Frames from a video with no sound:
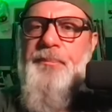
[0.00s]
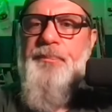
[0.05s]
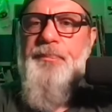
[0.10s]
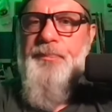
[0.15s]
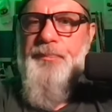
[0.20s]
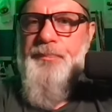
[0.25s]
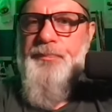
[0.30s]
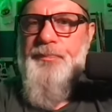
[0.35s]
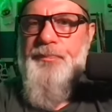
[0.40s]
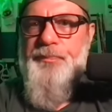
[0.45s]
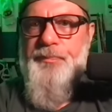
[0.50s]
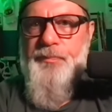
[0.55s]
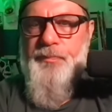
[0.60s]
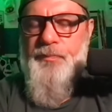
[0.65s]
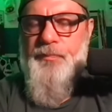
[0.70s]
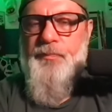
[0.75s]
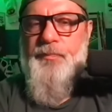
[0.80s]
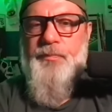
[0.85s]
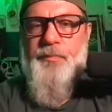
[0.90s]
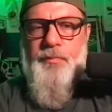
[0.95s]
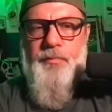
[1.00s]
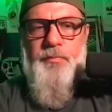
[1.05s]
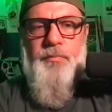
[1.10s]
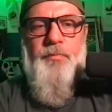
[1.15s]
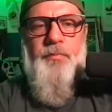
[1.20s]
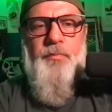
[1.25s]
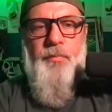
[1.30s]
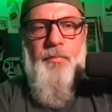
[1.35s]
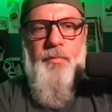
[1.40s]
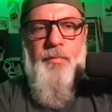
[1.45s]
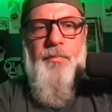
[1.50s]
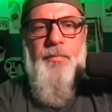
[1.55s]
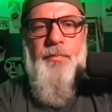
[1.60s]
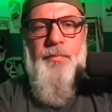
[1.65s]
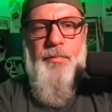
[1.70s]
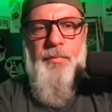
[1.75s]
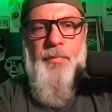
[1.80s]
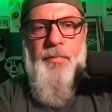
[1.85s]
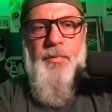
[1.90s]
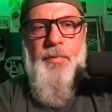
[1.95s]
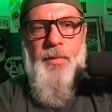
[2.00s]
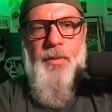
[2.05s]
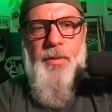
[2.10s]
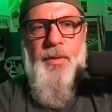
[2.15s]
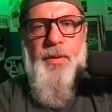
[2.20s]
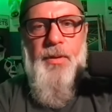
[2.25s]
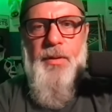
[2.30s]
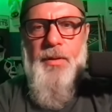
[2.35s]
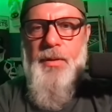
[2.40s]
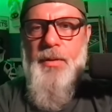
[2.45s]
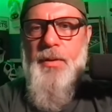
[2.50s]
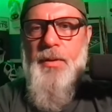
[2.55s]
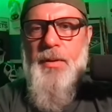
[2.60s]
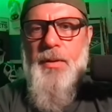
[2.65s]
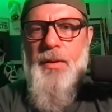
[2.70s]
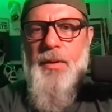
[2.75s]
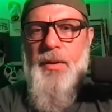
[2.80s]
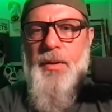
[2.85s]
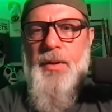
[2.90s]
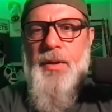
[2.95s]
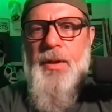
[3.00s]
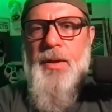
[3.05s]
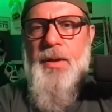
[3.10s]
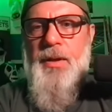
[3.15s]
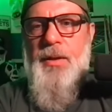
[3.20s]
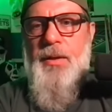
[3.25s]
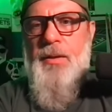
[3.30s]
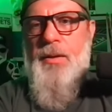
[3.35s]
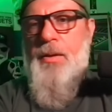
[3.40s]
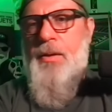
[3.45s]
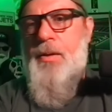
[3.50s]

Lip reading: No words are spoken by the person on screen.